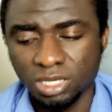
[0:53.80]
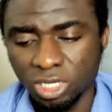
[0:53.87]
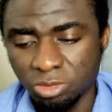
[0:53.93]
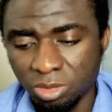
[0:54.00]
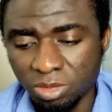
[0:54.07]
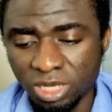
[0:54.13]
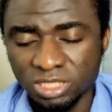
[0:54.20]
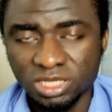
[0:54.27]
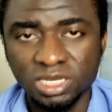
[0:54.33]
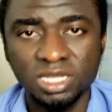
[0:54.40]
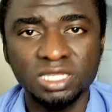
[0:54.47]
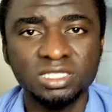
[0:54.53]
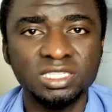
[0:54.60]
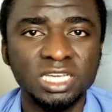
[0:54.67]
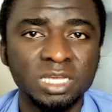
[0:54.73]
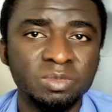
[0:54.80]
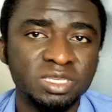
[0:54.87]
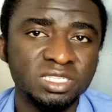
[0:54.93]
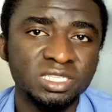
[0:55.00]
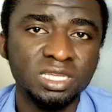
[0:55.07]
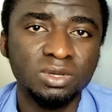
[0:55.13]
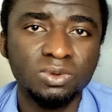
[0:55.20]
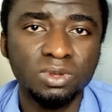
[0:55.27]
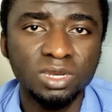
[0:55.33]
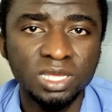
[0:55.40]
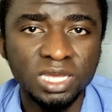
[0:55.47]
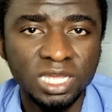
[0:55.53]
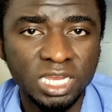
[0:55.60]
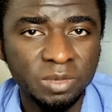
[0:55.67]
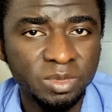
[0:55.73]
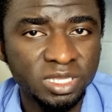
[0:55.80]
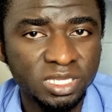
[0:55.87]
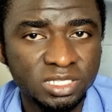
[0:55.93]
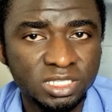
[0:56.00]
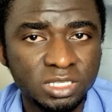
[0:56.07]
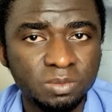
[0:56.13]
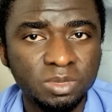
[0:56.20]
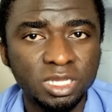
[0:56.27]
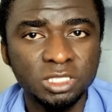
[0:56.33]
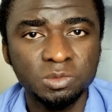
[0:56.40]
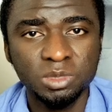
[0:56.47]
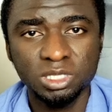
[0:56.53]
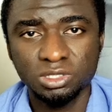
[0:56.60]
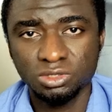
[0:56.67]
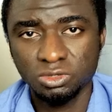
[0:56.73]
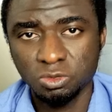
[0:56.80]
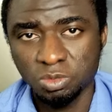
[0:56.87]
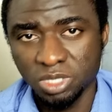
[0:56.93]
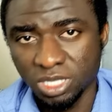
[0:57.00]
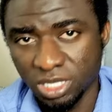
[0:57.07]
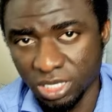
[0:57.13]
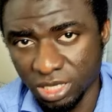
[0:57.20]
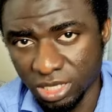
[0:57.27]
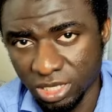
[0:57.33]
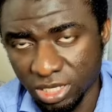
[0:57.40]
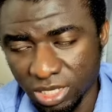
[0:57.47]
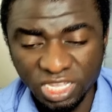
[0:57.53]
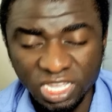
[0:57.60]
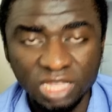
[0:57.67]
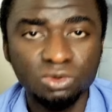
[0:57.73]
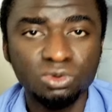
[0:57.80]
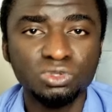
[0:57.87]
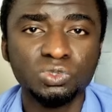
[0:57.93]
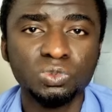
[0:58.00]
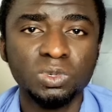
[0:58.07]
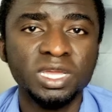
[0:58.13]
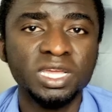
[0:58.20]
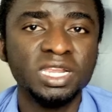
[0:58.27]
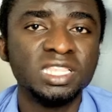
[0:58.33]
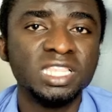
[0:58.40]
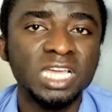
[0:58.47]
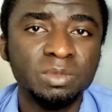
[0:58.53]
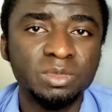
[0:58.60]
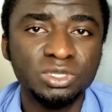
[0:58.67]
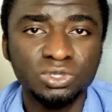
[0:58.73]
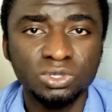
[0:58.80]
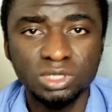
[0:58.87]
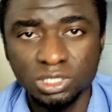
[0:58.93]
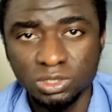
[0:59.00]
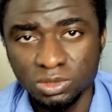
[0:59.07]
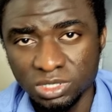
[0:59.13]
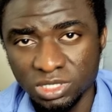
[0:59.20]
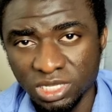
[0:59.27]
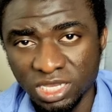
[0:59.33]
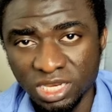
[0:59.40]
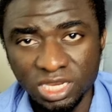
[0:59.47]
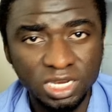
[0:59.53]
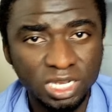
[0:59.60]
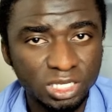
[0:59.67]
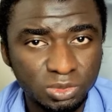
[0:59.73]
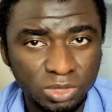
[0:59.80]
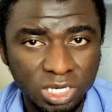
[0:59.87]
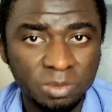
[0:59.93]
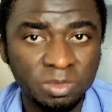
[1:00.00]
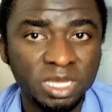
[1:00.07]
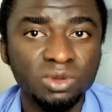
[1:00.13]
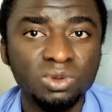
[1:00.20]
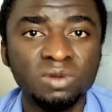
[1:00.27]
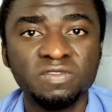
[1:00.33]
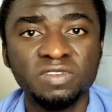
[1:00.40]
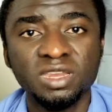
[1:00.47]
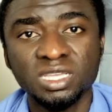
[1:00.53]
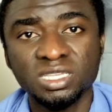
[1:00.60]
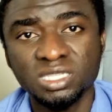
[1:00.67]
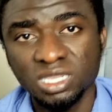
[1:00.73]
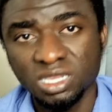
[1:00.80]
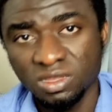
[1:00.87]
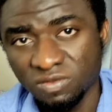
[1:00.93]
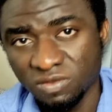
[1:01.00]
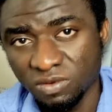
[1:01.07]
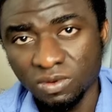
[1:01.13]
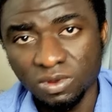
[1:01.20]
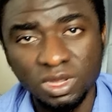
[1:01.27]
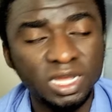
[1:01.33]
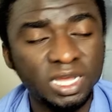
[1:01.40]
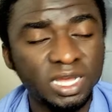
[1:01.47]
I remember at that time, a senior colleague at the emergency department took me in. I go to work anytime he's on duty and gradually my confidence level